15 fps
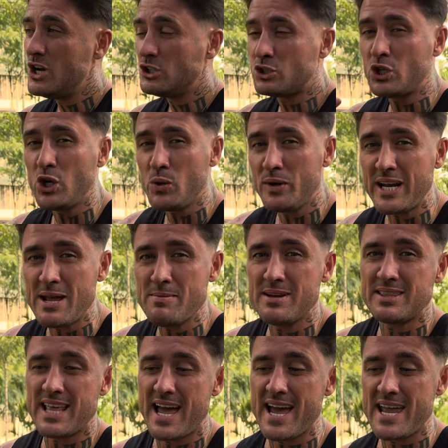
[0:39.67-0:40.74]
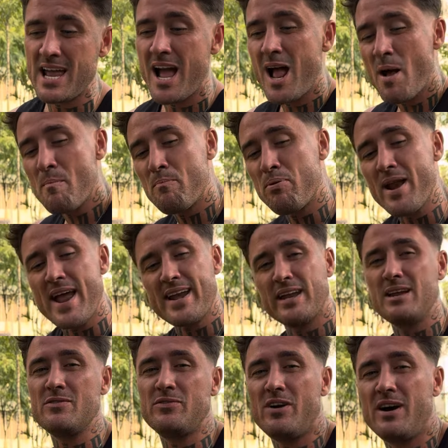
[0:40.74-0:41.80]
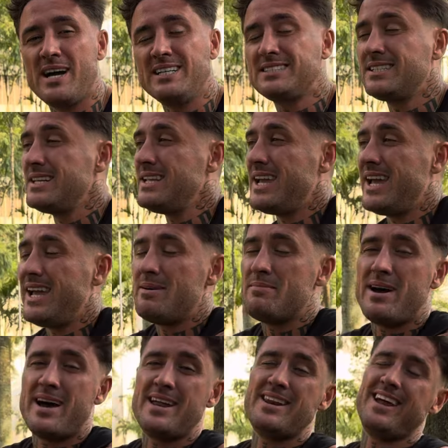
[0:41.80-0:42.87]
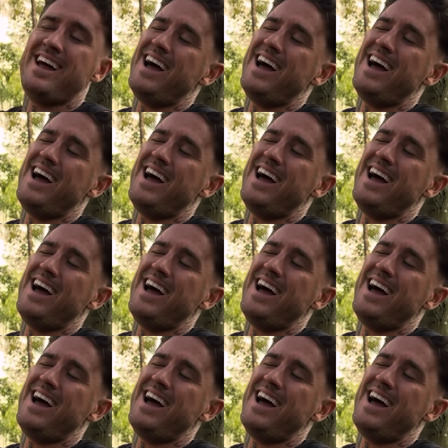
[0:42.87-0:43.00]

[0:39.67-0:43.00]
2 of them a day, plenty of ice, and yeah man,